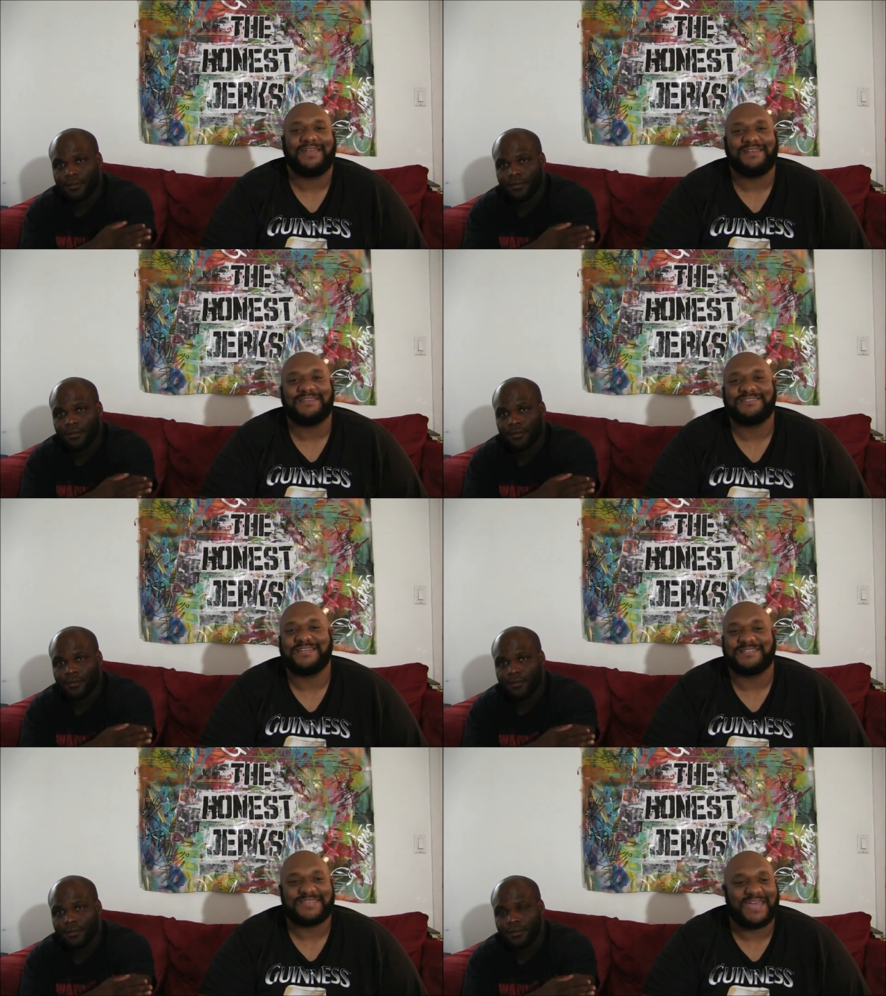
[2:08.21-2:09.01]
Speaker 1: And then
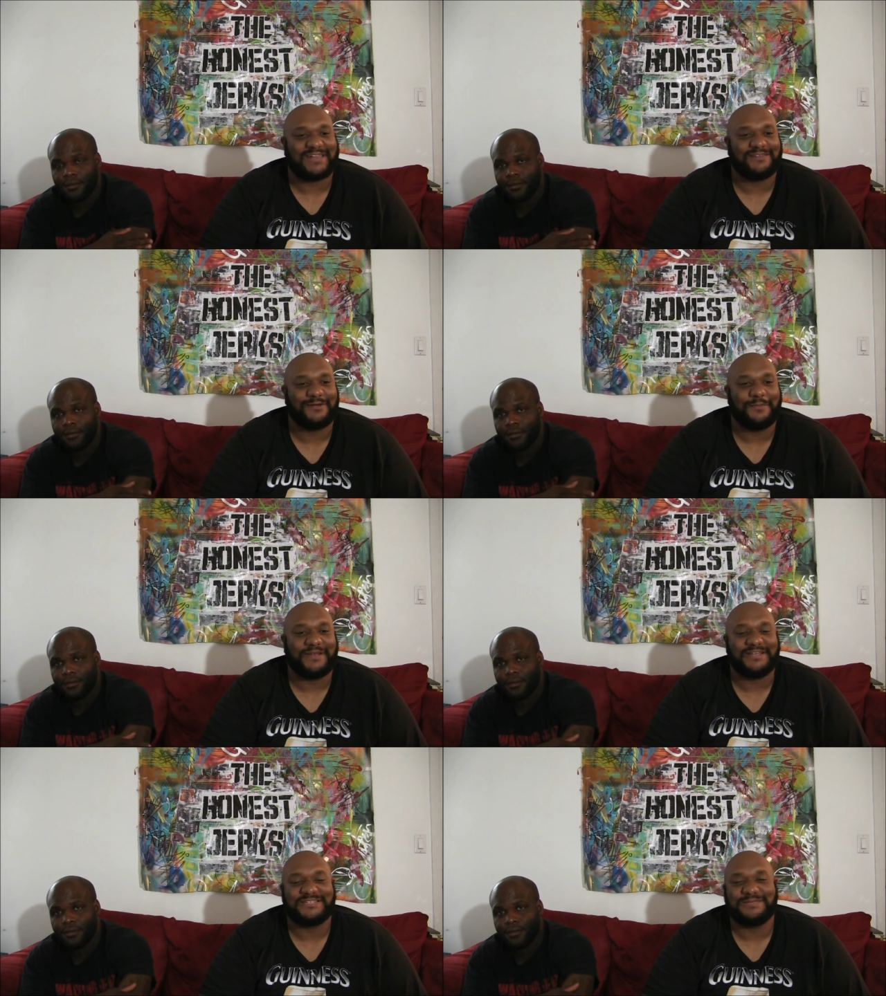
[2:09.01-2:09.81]
she attacked
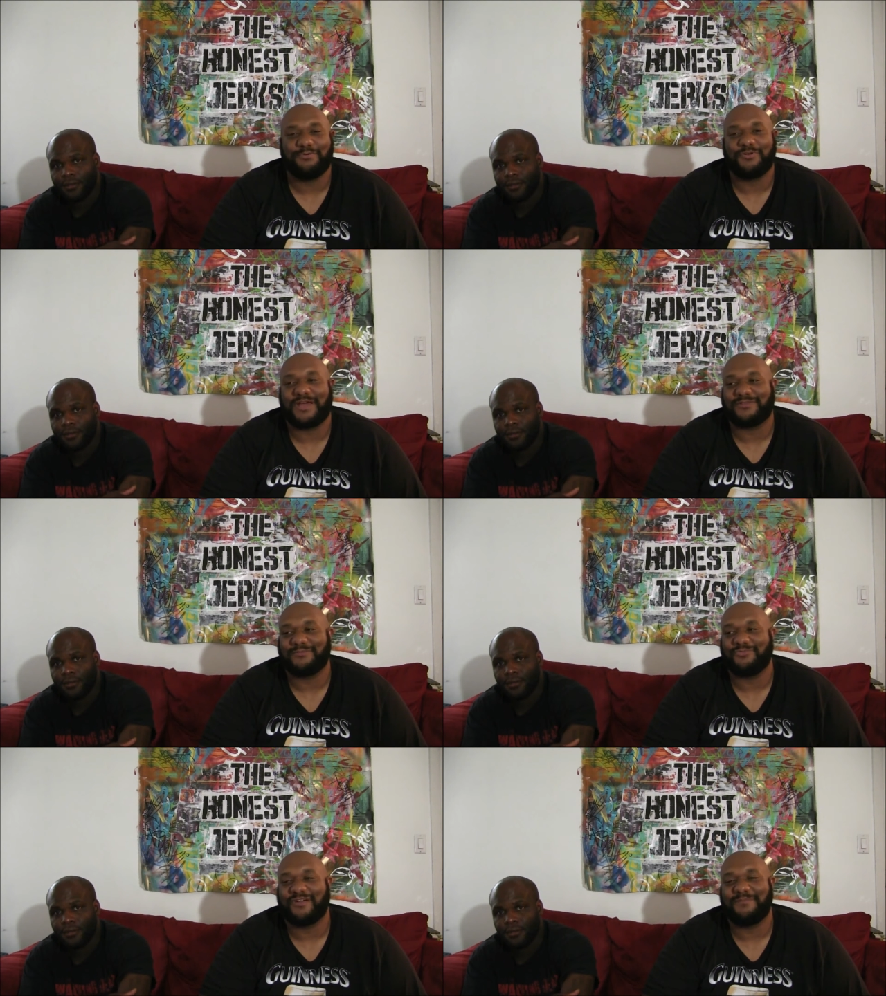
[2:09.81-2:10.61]
them and then she pulled
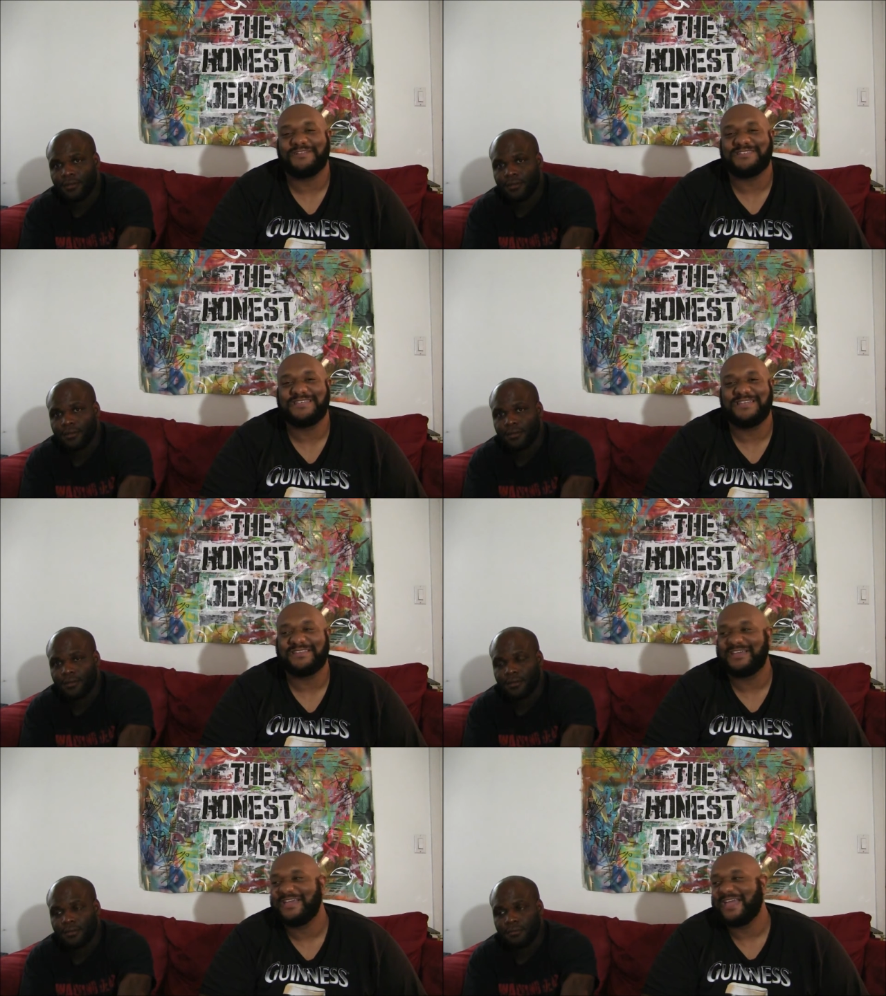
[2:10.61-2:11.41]
out them gremlin
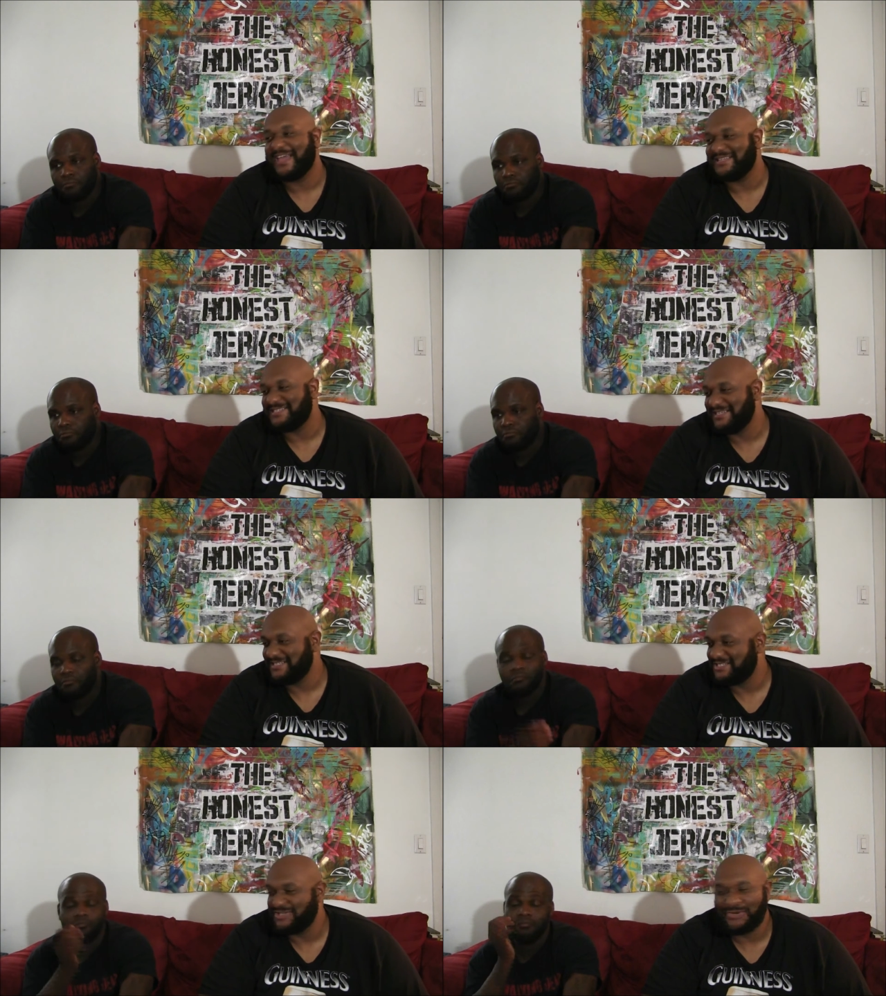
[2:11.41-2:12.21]
teeth and
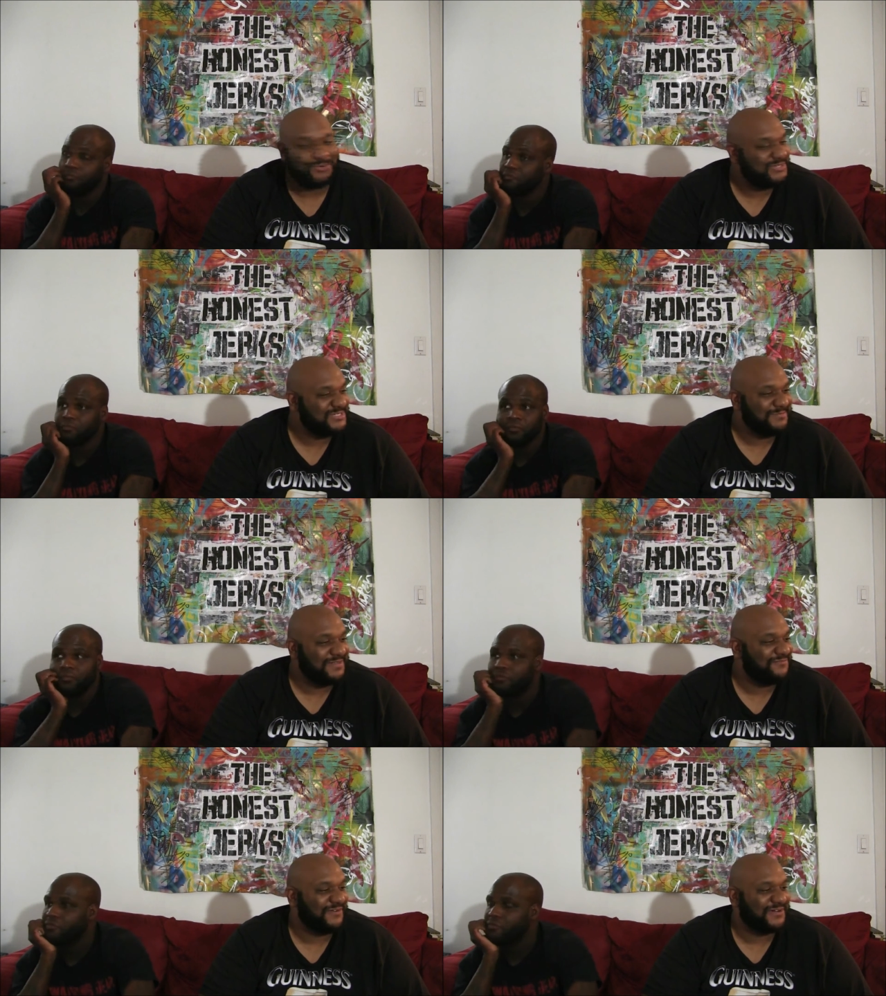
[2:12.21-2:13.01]
she chewed this
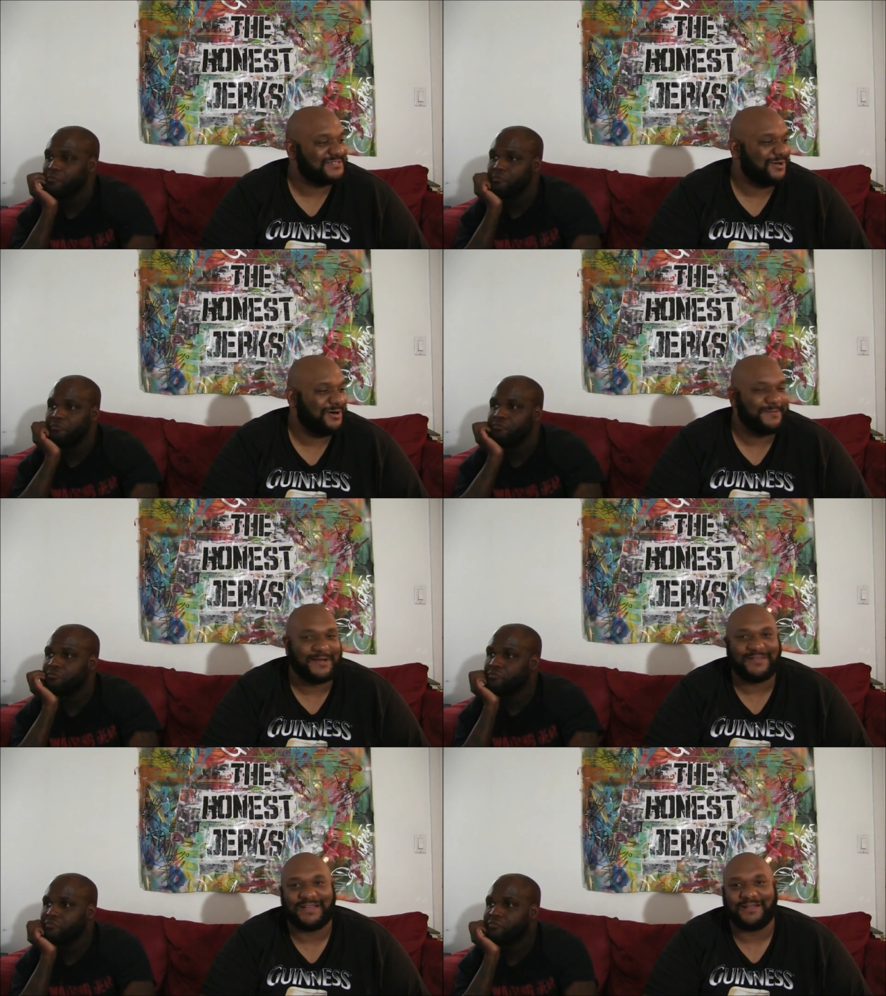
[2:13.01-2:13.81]
motherfucker's
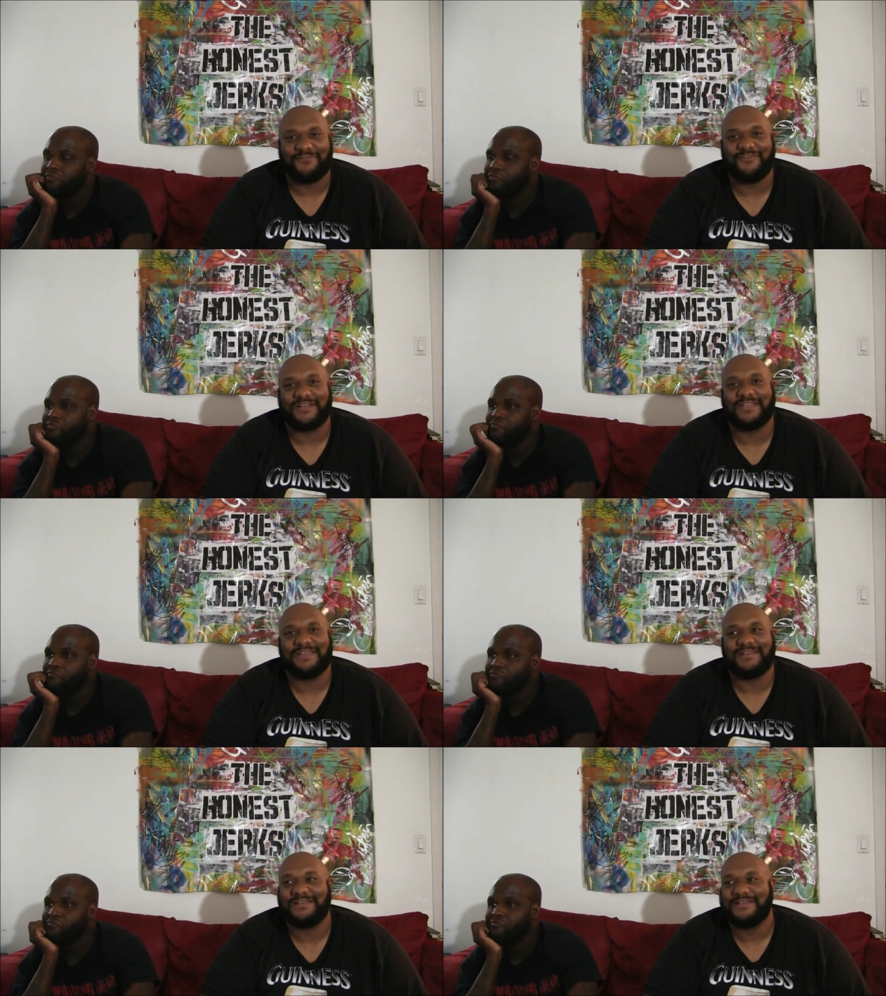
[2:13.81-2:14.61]
arm out like a
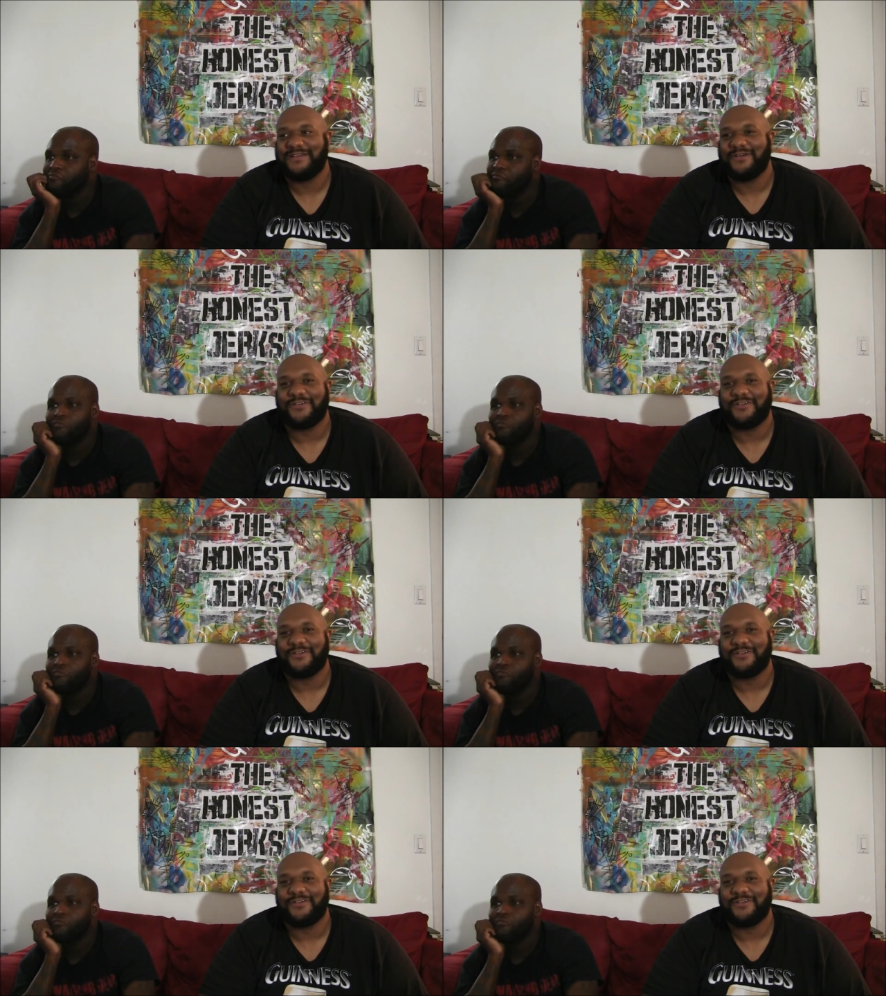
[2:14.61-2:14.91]
fucking